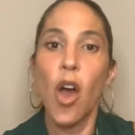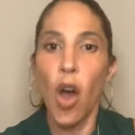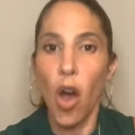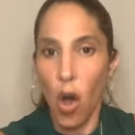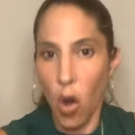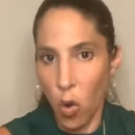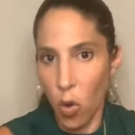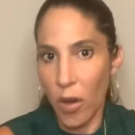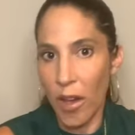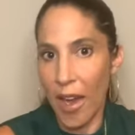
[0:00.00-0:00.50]

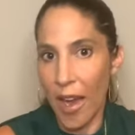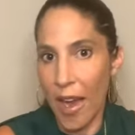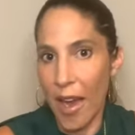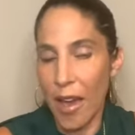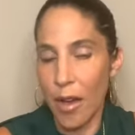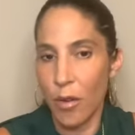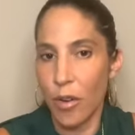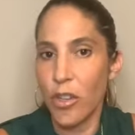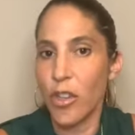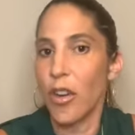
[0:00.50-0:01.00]

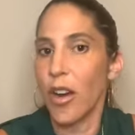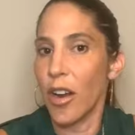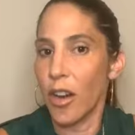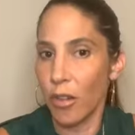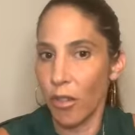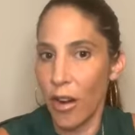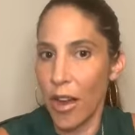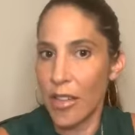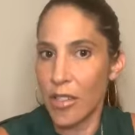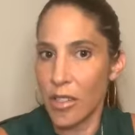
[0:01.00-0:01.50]
okay when you're at a
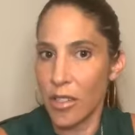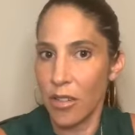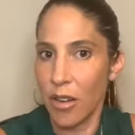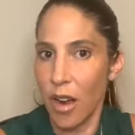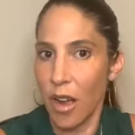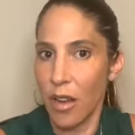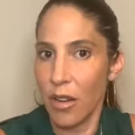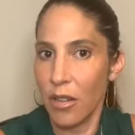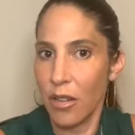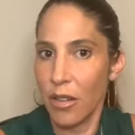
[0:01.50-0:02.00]

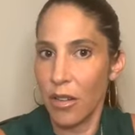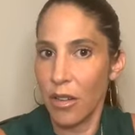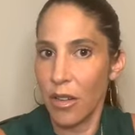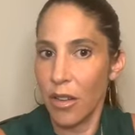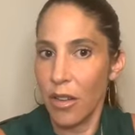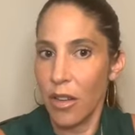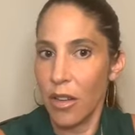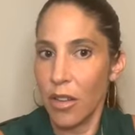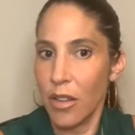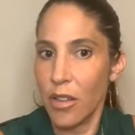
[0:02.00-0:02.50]
restaurant.
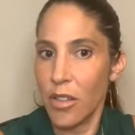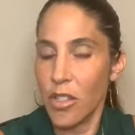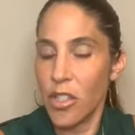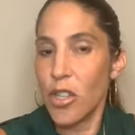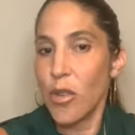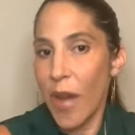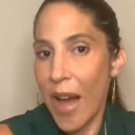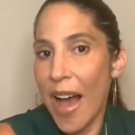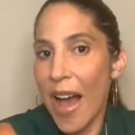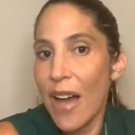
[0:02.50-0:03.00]
So
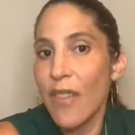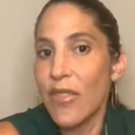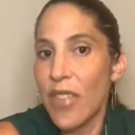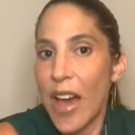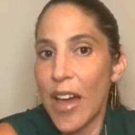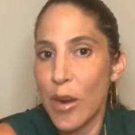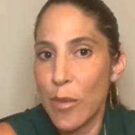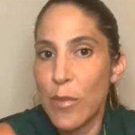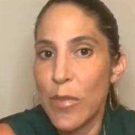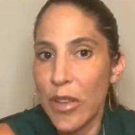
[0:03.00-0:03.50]
you have
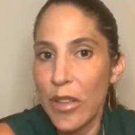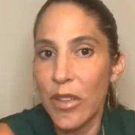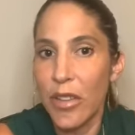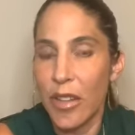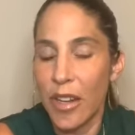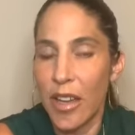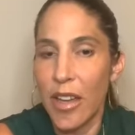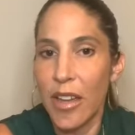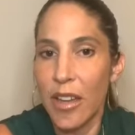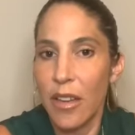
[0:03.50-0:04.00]
that
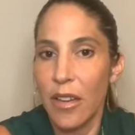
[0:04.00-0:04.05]
ability.